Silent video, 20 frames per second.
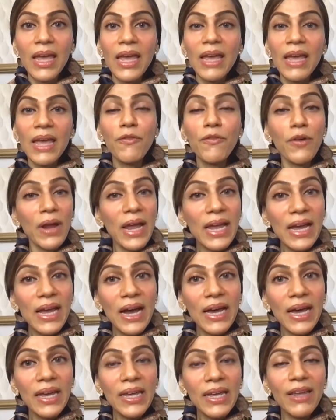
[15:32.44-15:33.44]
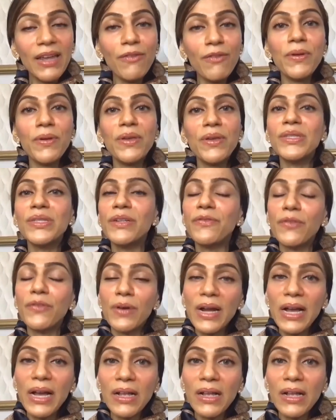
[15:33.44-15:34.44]
For AI, if we use it for
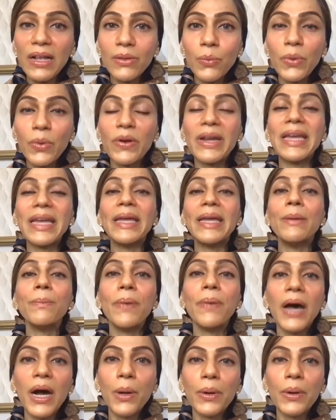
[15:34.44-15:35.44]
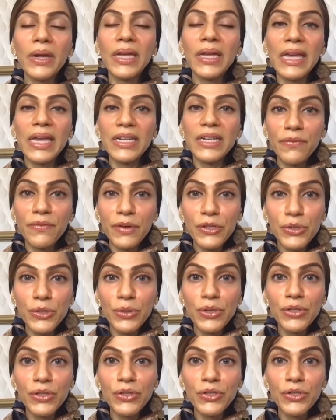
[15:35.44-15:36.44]
health, we're empowering
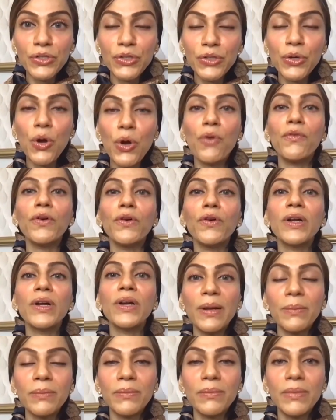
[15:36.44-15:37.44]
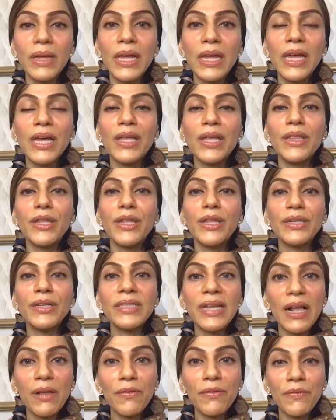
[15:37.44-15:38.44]
individuals to overcome their
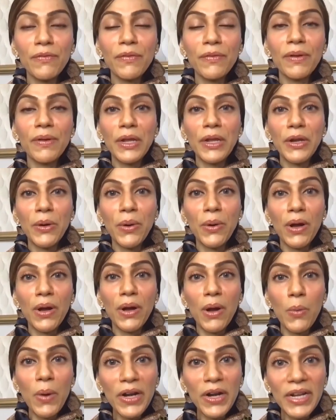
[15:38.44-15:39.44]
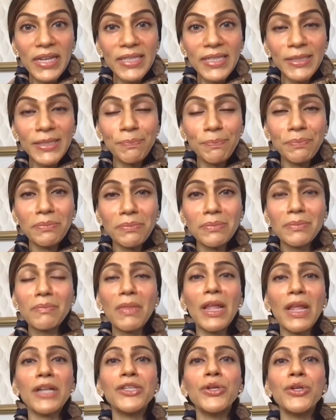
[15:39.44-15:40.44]
self-awareness,
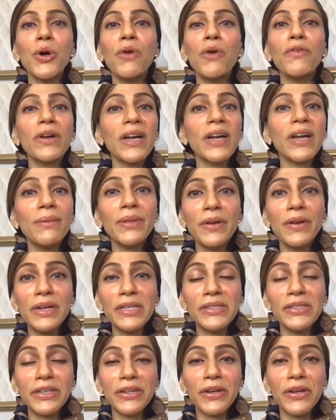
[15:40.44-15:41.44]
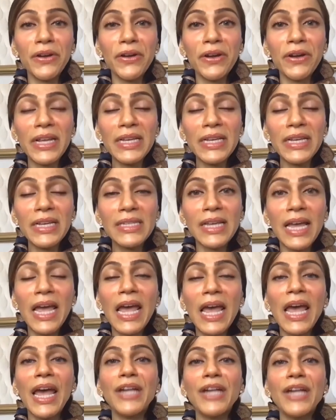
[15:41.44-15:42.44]
to overcome their insecurities,
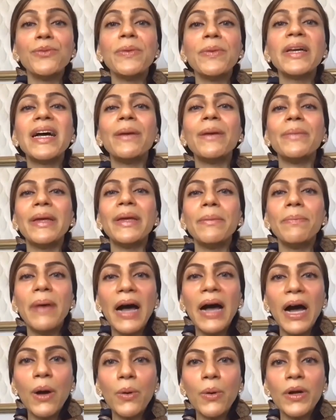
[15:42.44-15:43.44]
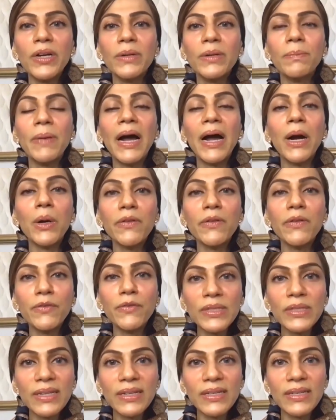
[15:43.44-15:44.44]
and to become empowered, powerful
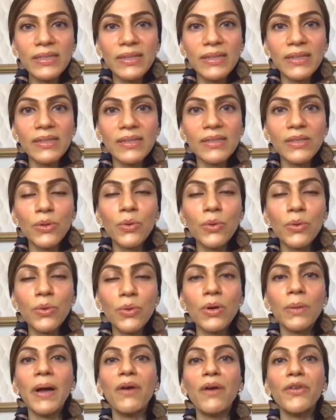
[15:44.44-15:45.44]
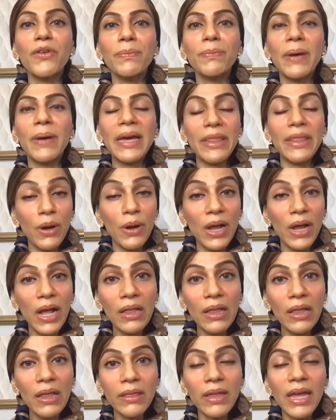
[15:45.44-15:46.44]
citizens who are powered by their
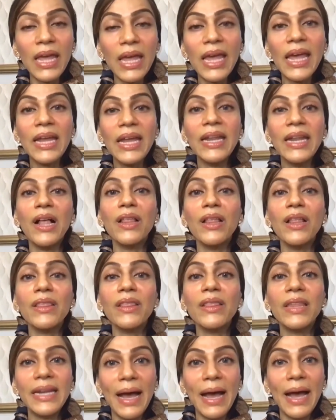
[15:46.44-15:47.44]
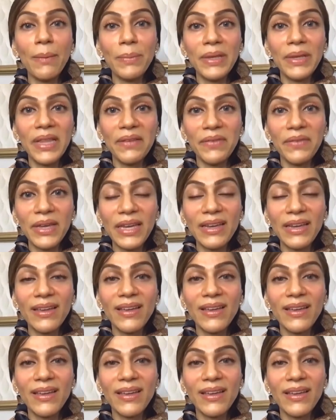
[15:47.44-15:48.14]
health and healthy and happy living.